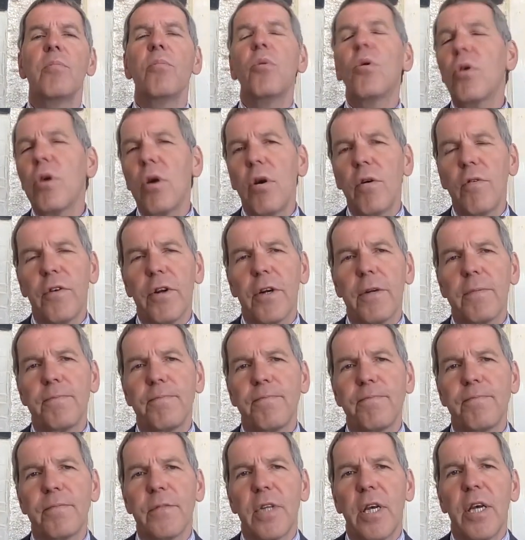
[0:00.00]
Moreover,
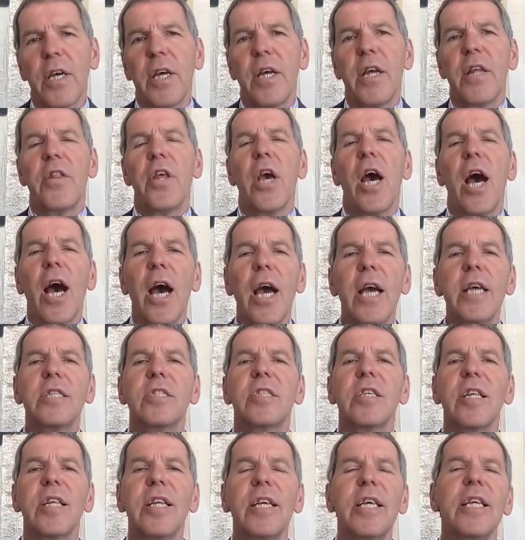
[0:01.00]
the
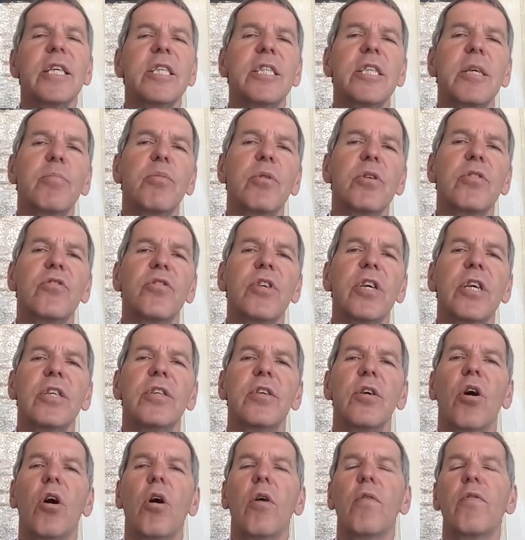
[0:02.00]
ICE Leadership
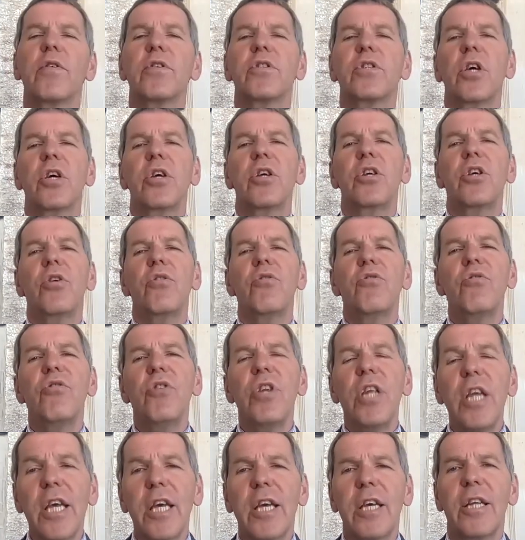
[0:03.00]
Retreat offers a
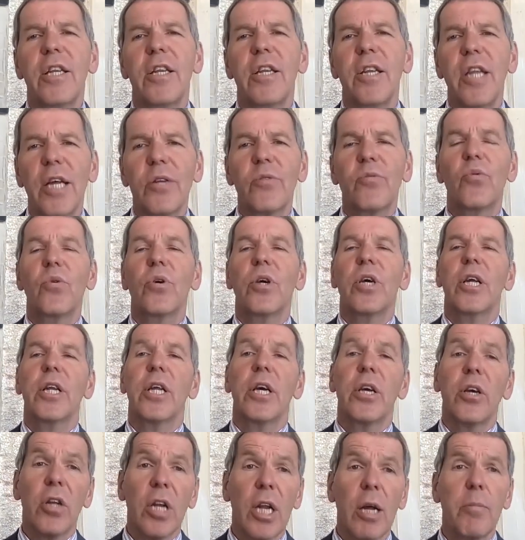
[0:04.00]
unique networking
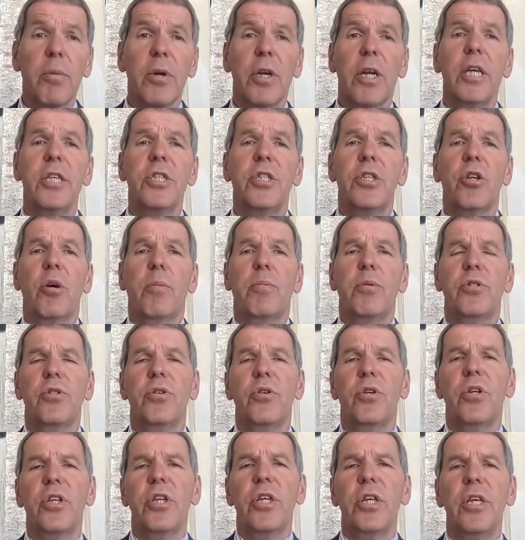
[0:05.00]
and collaboration
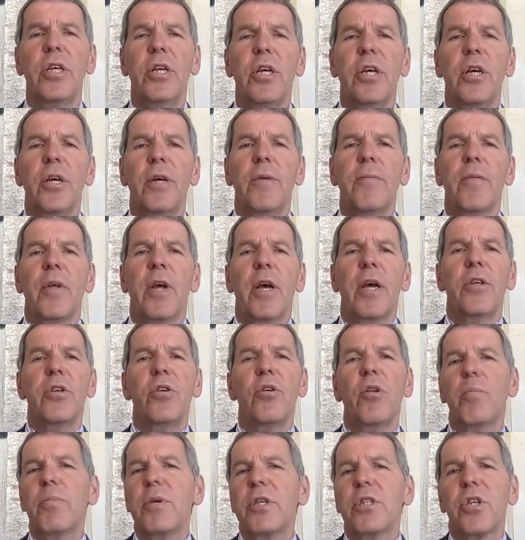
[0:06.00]
opportunity, and
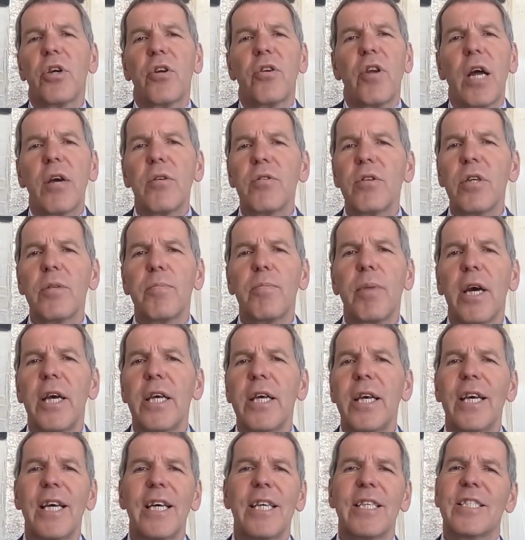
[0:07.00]
you'll be surrounded by
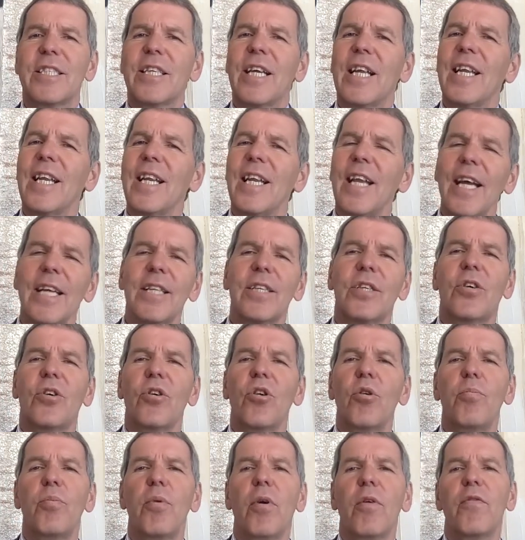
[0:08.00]
a select
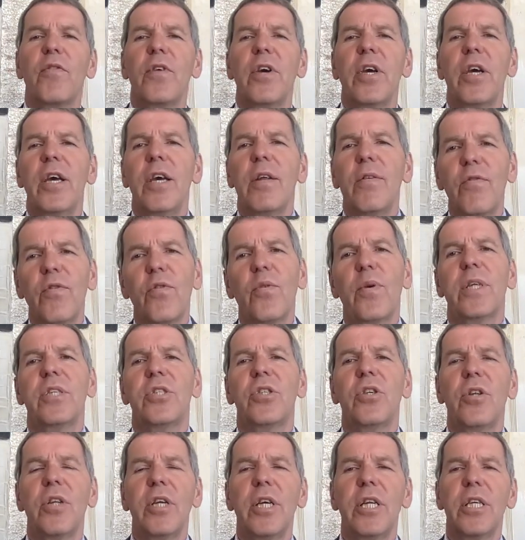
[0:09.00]
group of
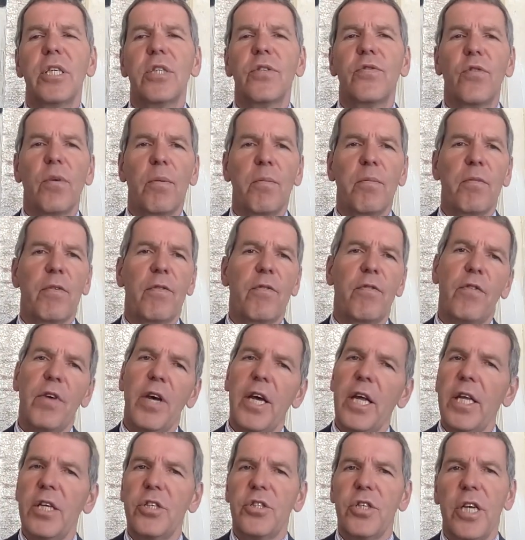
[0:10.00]
influential leaders from
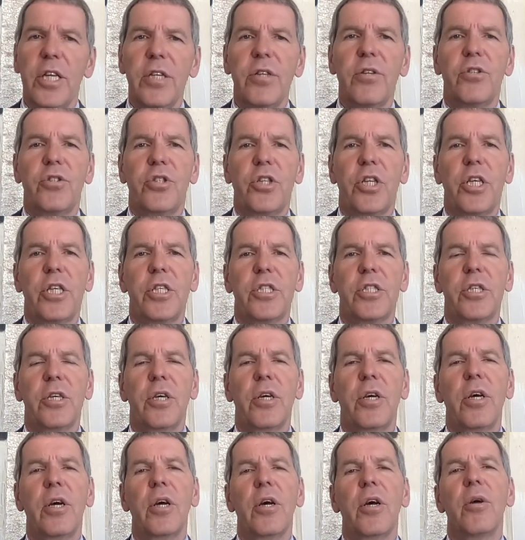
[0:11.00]
various industries,
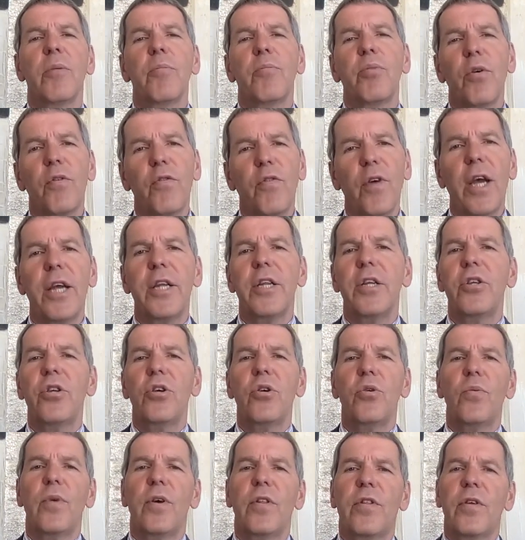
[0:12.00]
providing
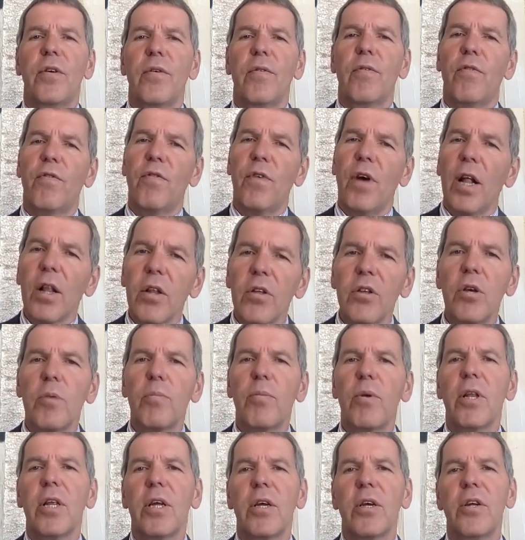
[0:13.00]
you with
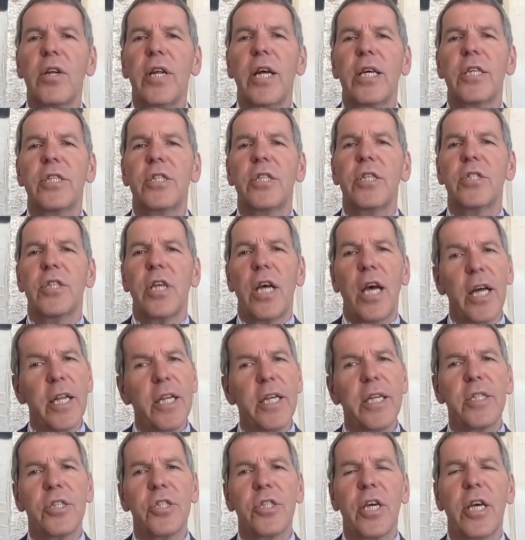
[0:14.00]
valuable connections and
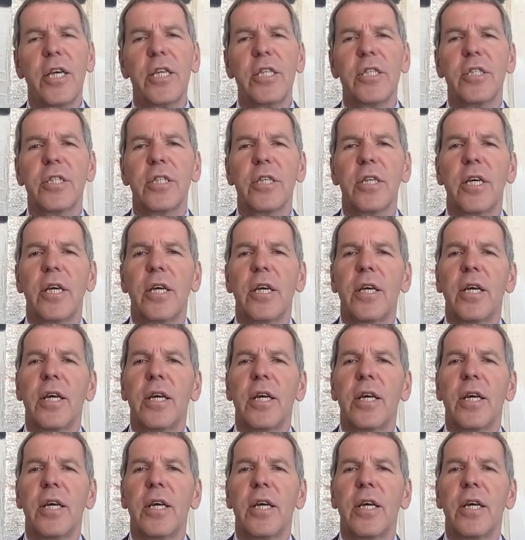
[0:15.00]
insights